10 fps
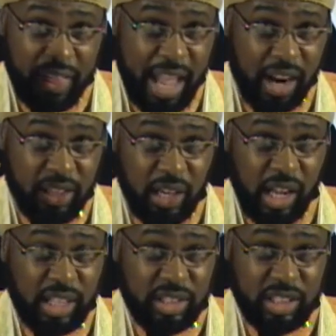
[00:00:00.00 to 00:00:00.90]
Their
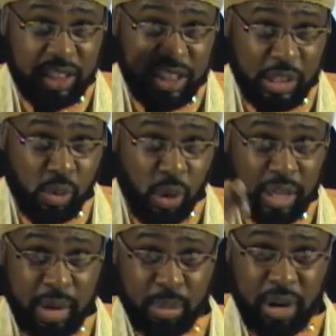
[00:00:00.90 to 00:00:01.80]
lust didn't want
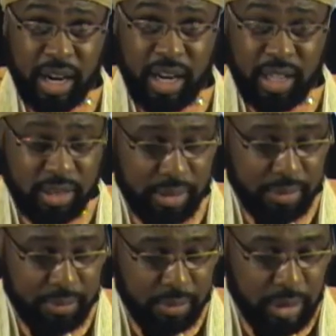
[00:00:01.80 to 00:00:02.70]
that bread either.
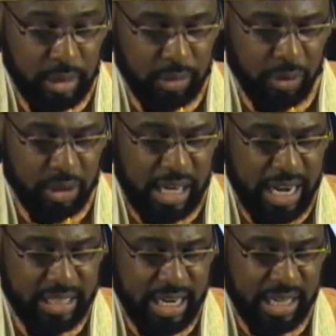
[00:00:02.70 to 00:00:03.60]
Verse
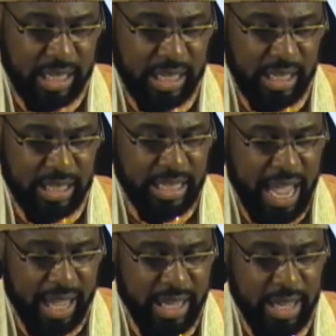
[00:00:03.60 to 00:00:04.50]
19,
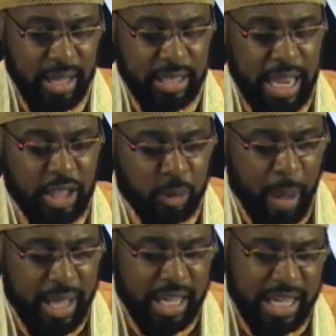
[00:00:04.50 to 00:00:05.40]
yea, they
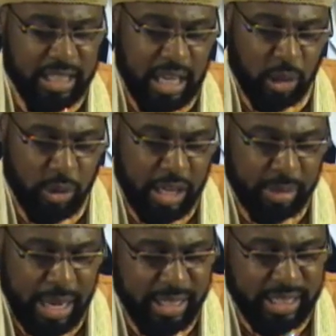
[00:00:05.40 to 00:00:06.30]
spake against
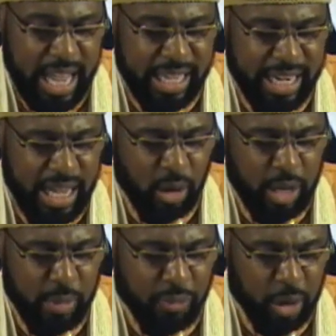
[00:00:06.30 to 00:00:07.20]
Elohim. They said, can
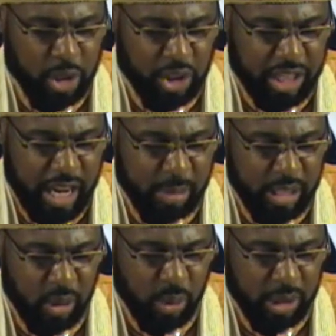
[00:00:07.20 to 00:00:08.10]
Elohim furnish a table
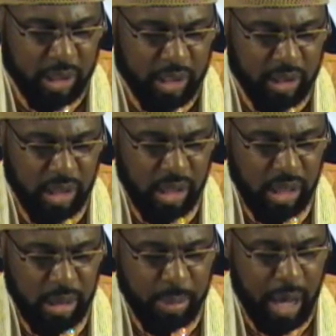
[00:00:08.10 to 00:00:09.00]
in the wilderness?
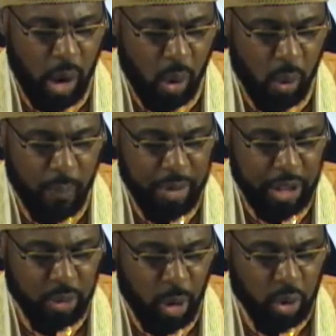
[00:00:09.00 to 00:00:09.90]
Behold,
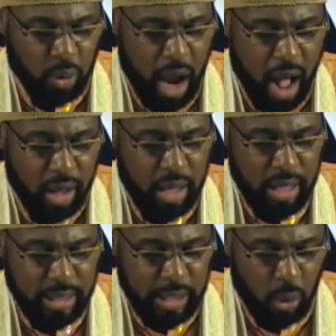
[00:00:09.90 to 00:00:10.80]
he smote the rock
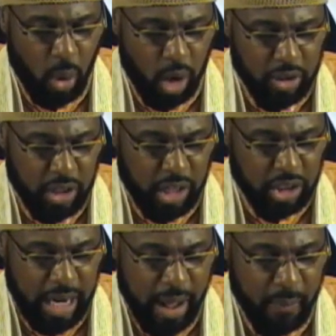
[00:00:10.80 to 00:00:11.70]
that the waters
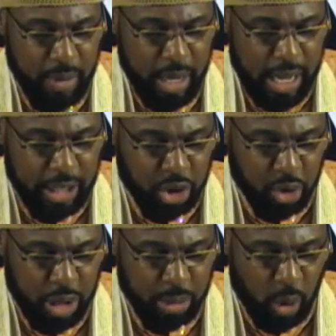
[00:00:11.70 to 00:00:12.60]
gushed out and the
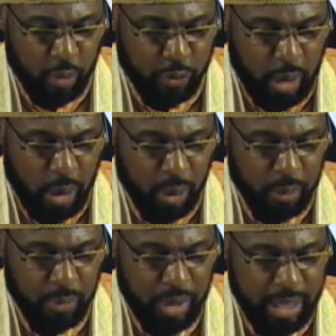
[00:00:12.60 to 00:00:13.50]
streams overflowed.
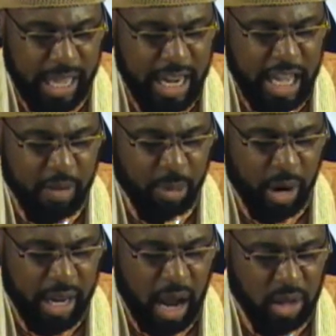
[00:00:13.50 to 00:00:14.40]
Can he give
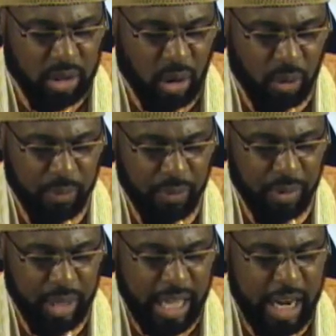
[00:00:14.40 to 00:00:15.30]
bread also?
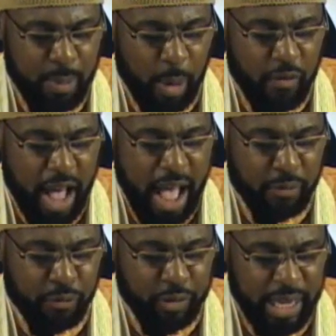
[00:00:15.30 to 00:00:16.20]
Can he
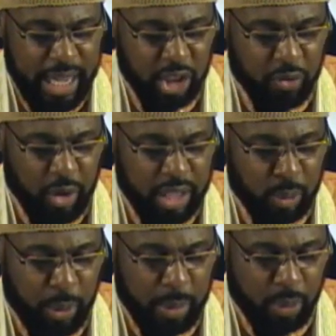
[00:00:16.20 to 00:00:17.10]
provide flesh for
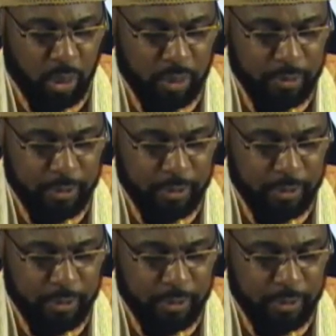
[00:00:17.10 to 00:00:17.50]
his people?